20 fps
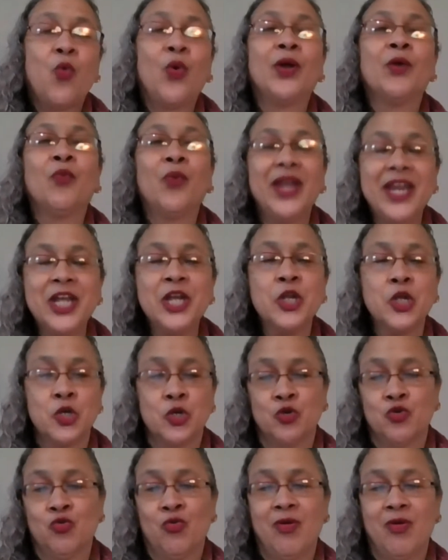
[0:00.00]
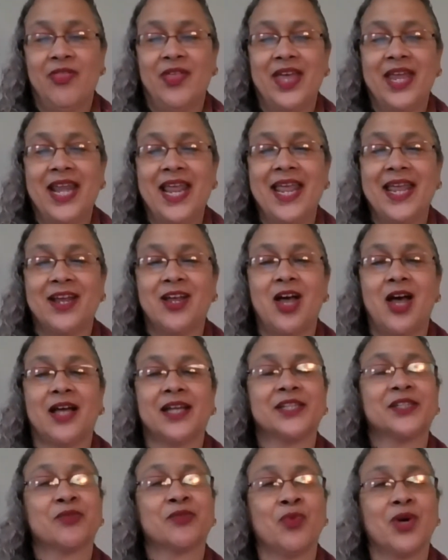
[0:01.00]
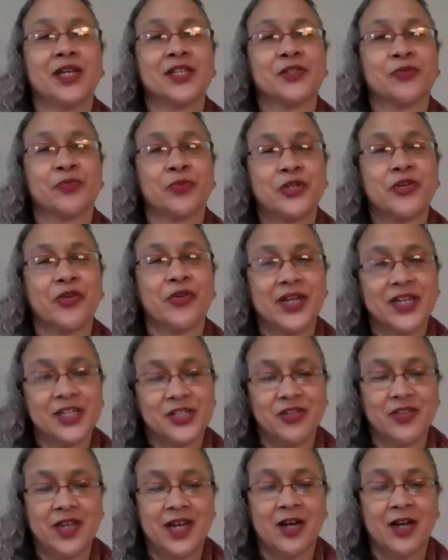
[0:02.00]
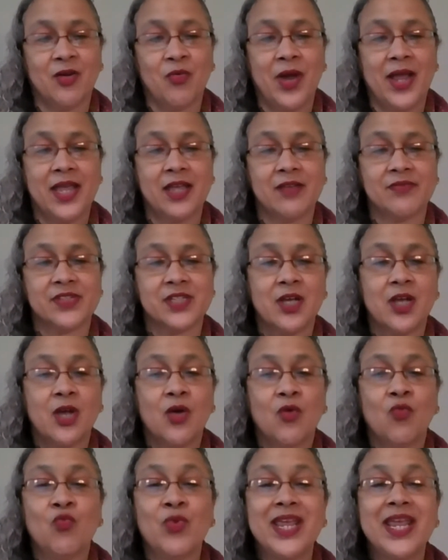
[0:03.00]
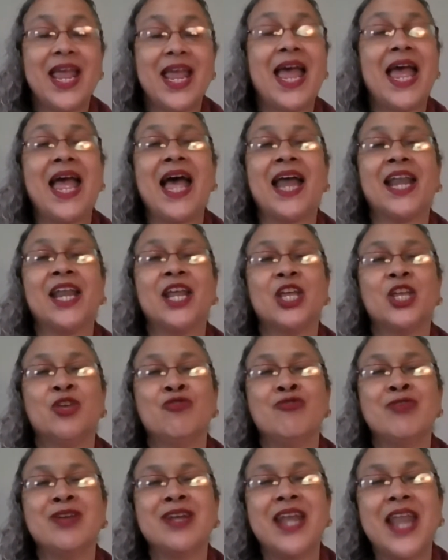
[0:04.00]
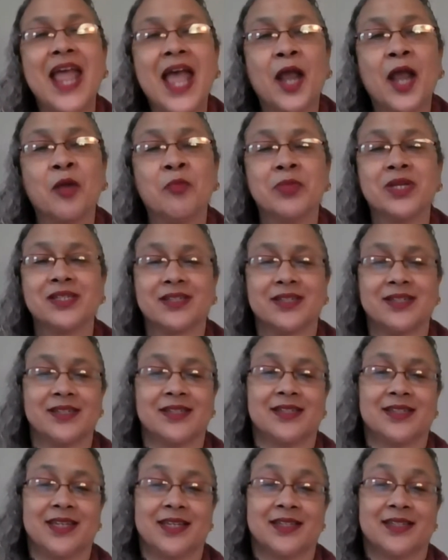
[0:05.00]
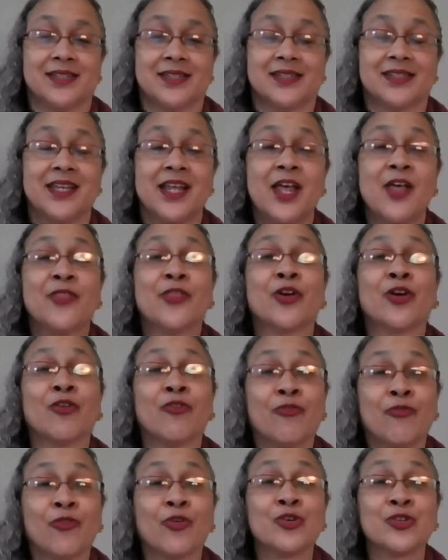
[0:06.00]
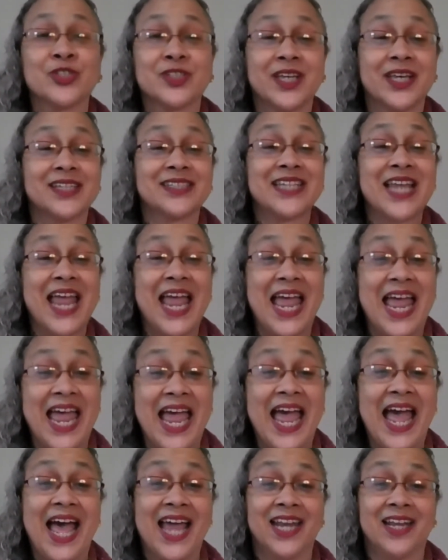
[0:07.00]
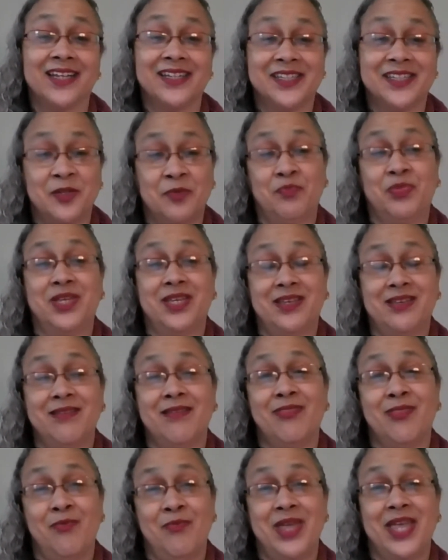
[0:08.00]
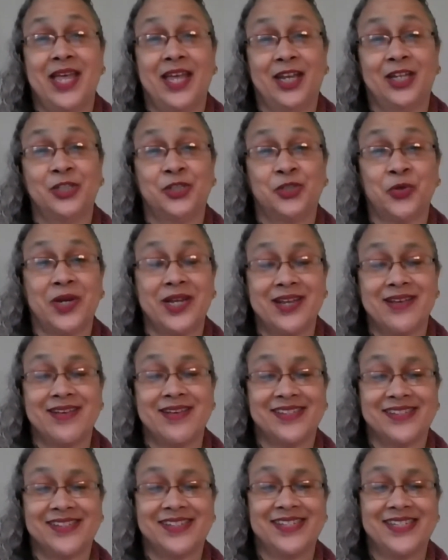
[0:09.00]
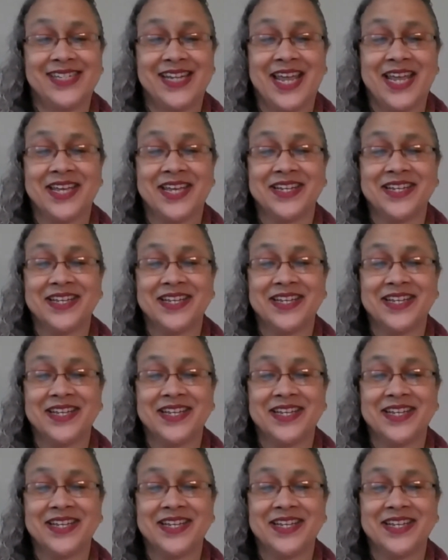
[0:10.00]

When we knew that ACONS was returning to the airwaves, we had unanimous consensus that our first guest had to be the man joining us today.